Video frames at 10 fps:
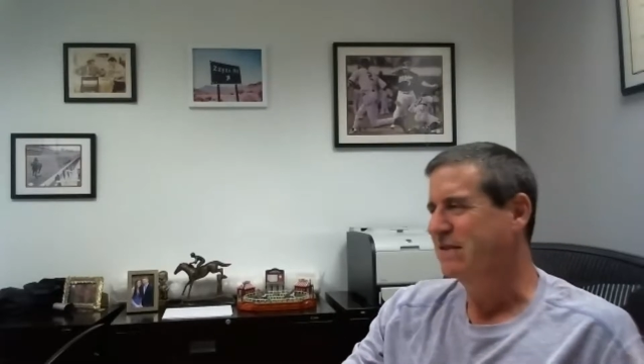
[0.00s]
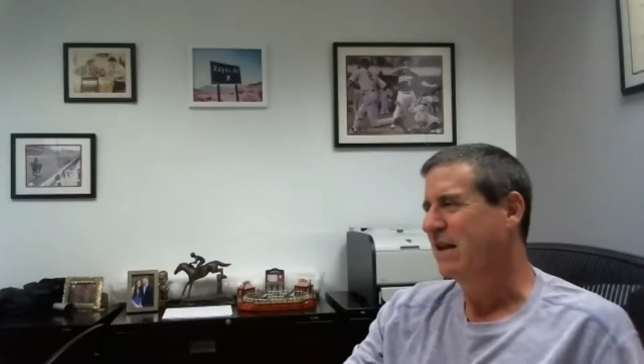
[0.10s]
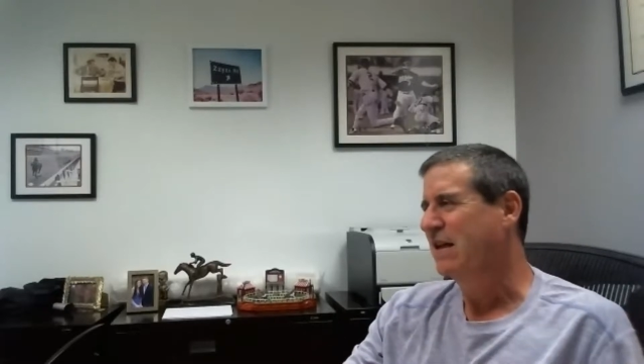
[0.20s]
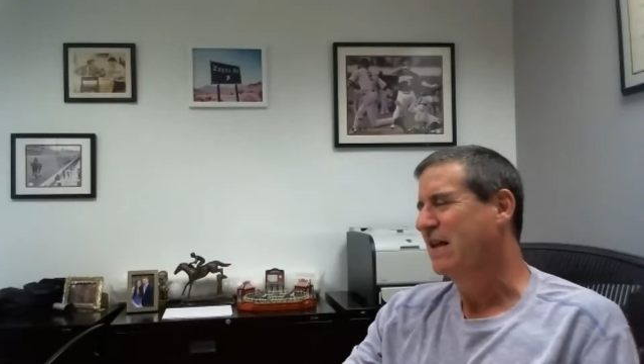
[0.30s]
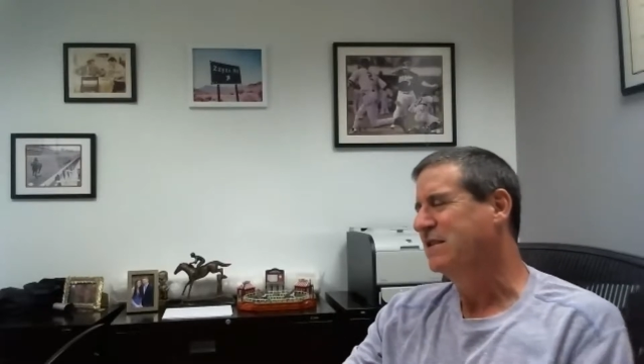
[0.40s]

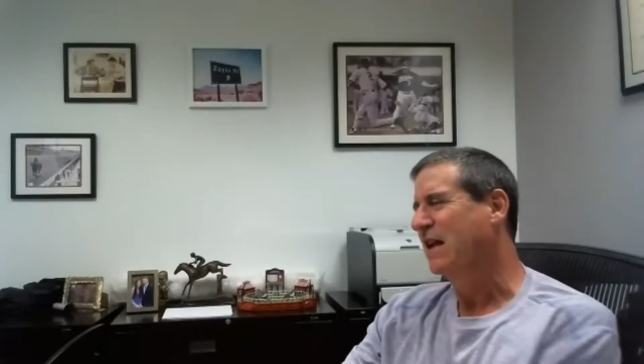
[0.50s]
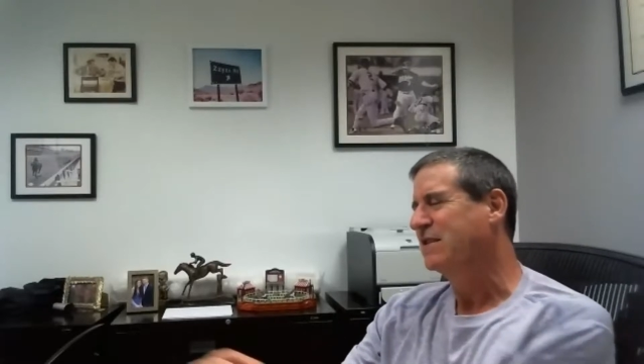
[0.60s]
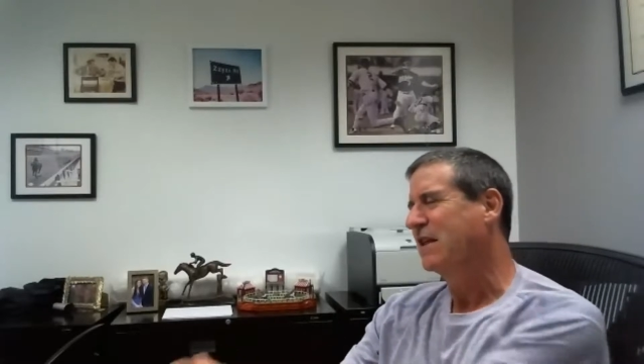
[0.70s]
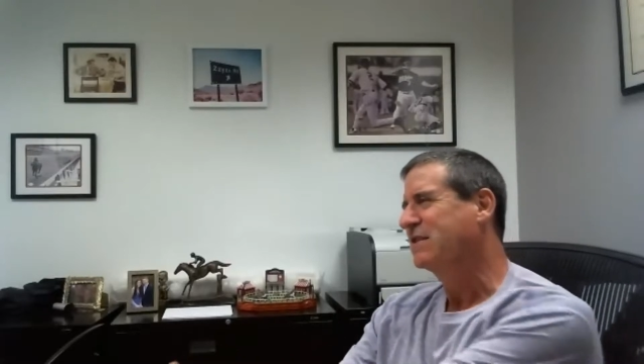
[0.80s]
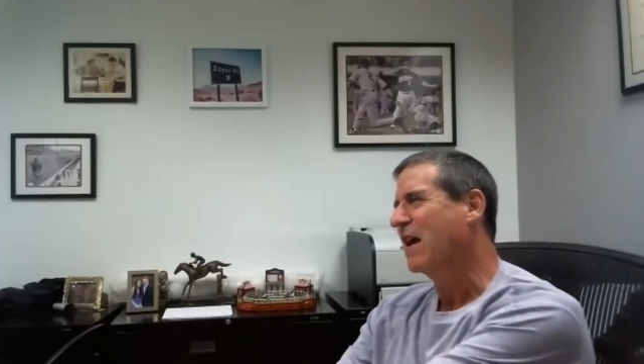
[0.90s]
it's
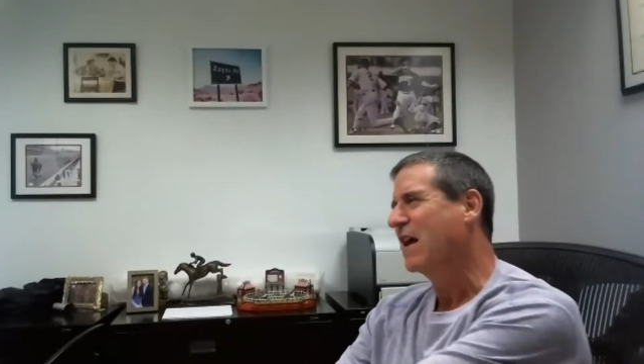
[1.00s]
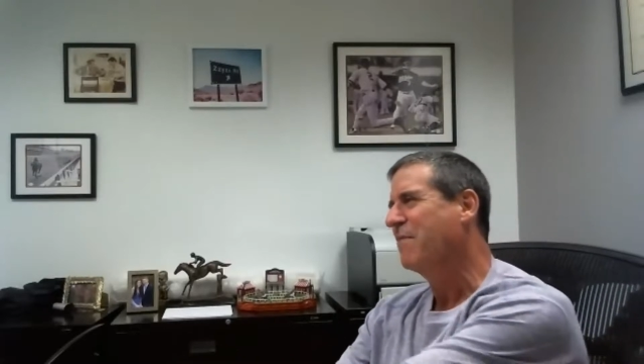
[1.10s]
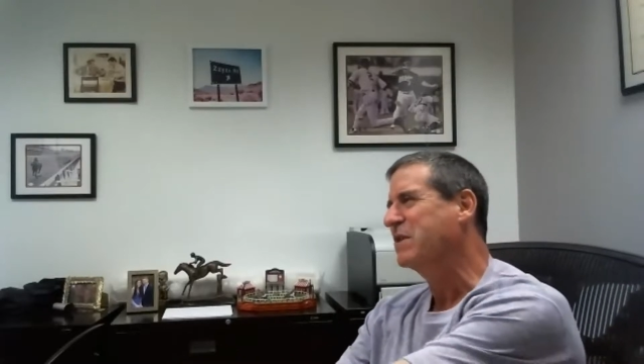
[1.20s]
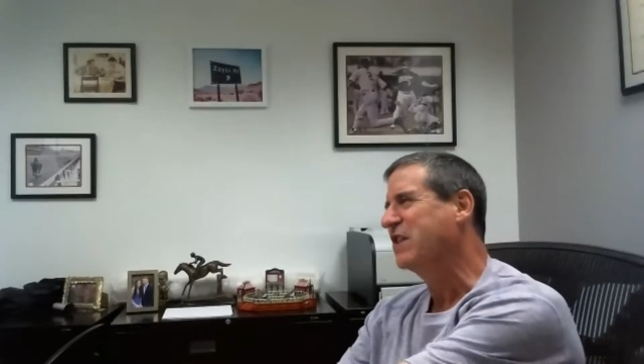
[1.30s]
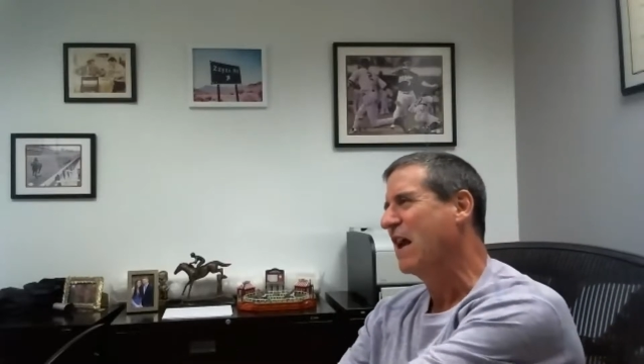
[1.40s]
it, it's like I've
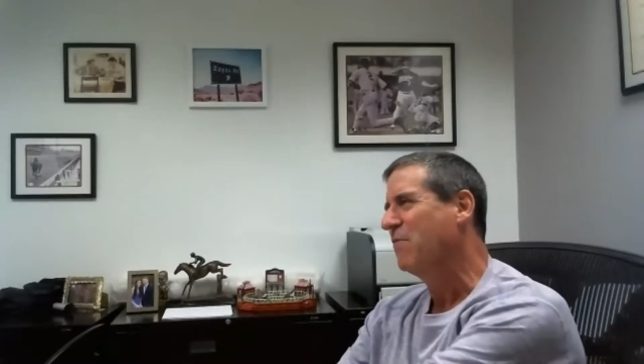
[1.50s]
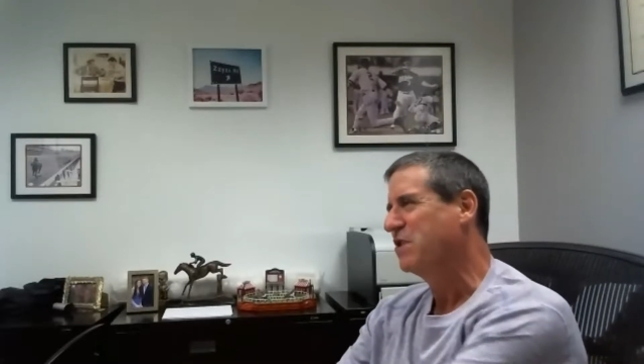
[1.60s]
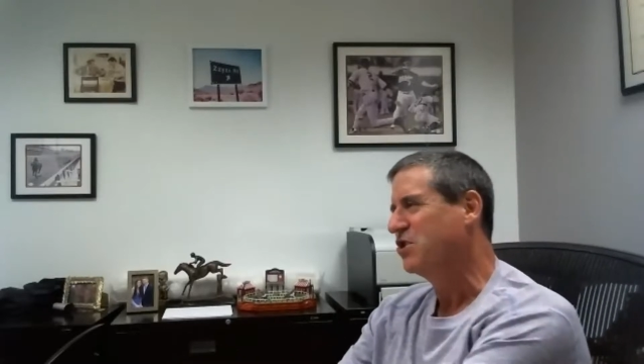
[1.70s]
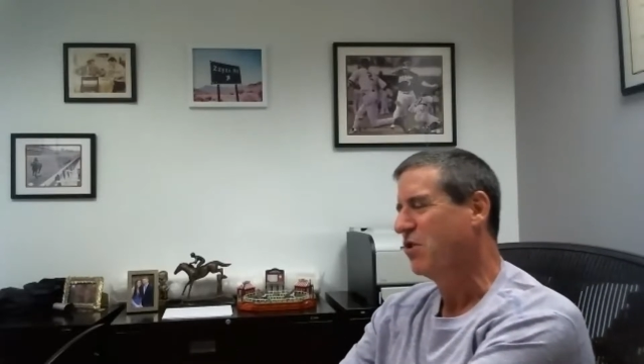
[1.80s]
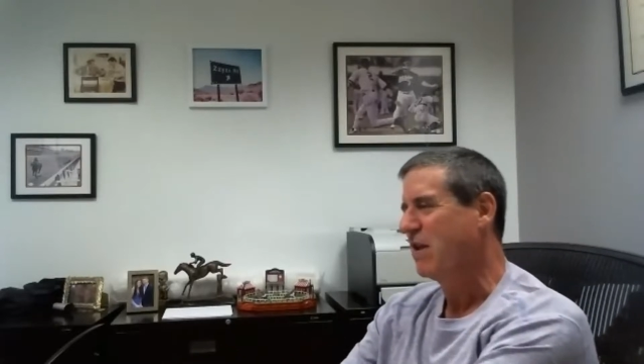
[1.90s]
been saying with
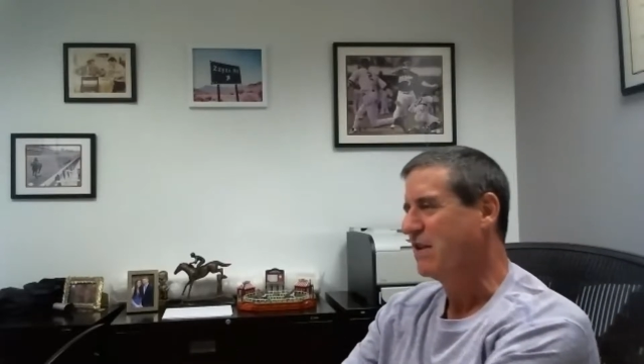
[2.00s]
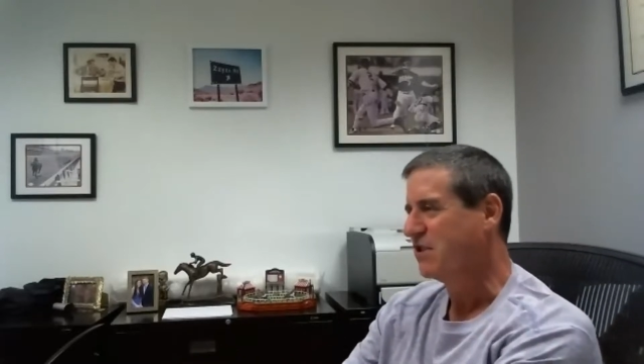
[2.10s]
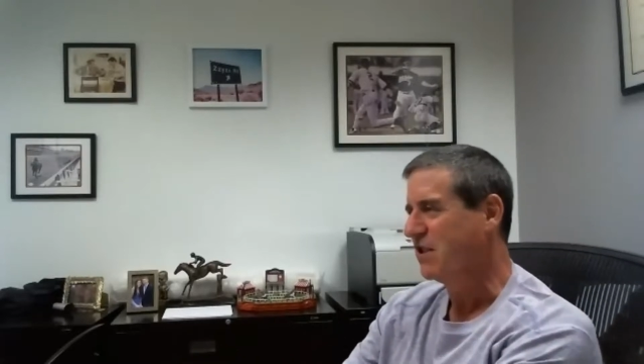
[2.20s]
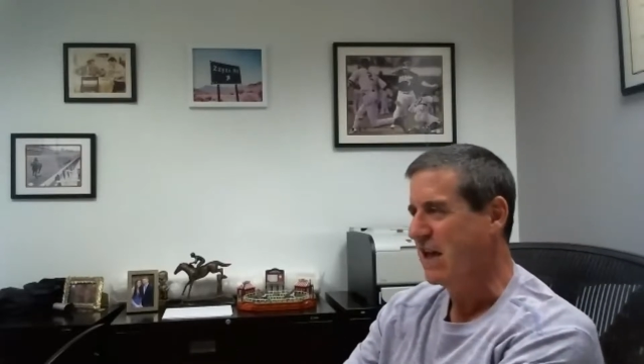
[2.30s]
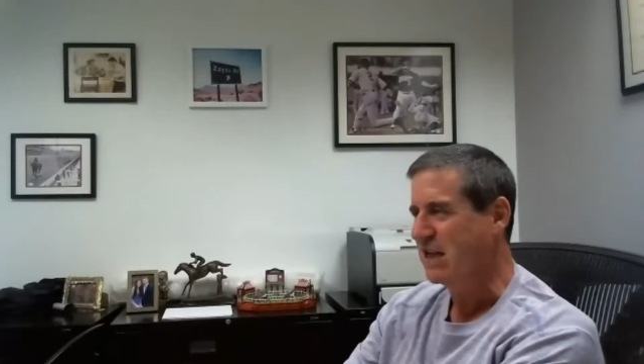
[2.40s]
these showdown
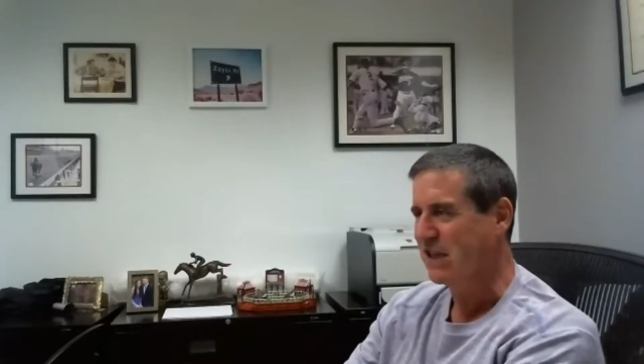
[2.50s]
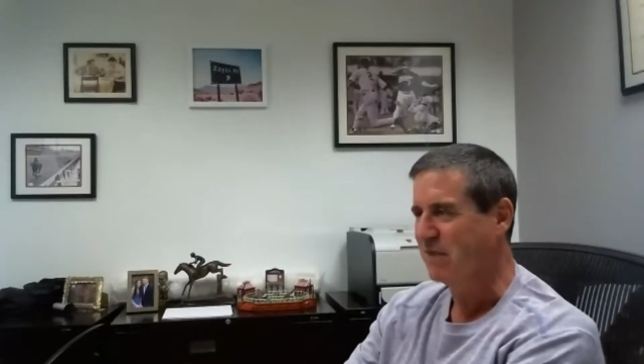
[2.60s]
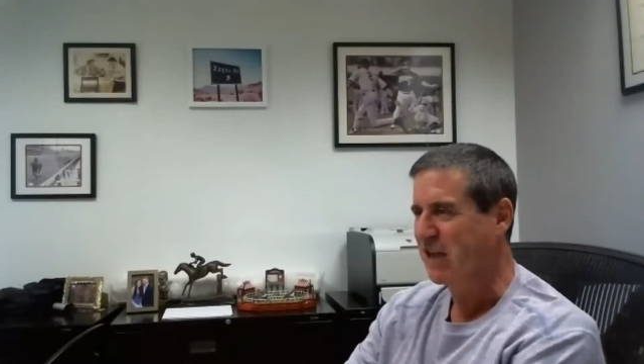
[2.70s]
slates, and I'm